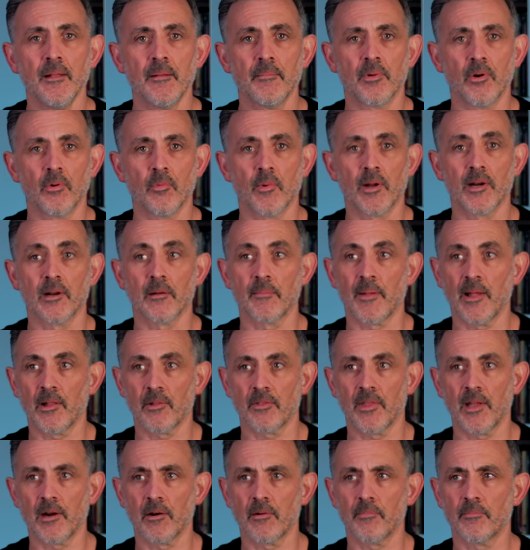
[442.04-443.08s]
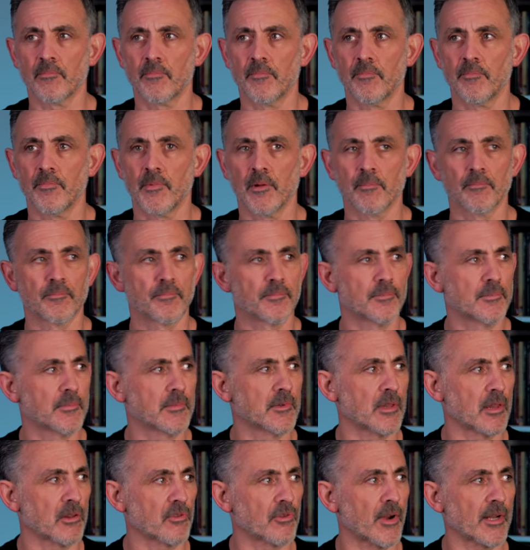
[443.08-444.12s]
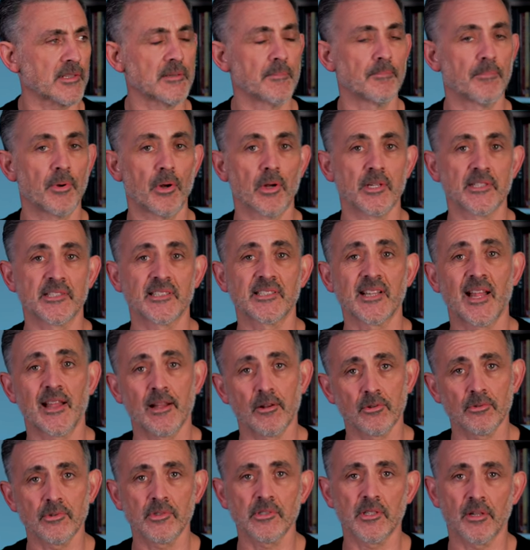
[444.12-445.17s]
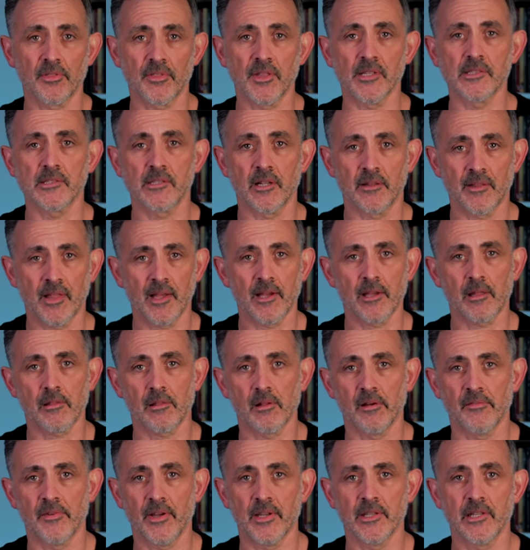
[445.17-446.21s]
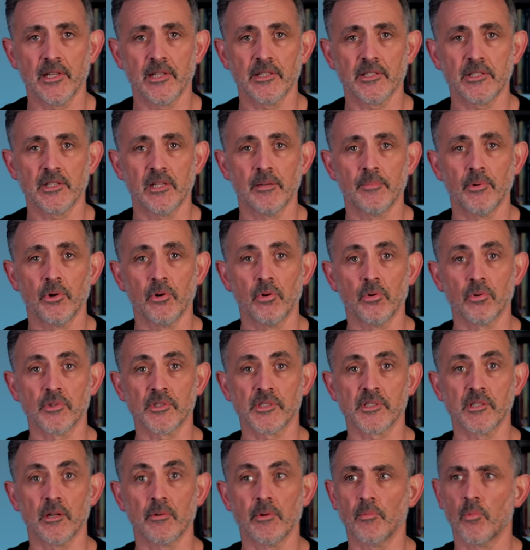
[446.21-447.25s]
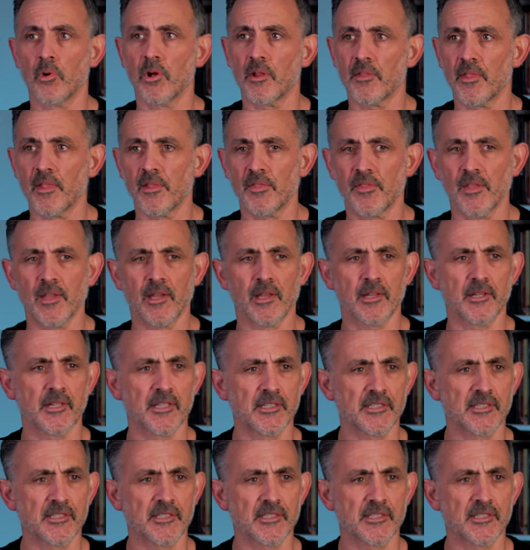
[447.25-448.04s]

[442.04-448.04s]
But when I'm out there, I'm, I'm distracted by sounds and things like that because I have ADHD, but also in what are they thinking?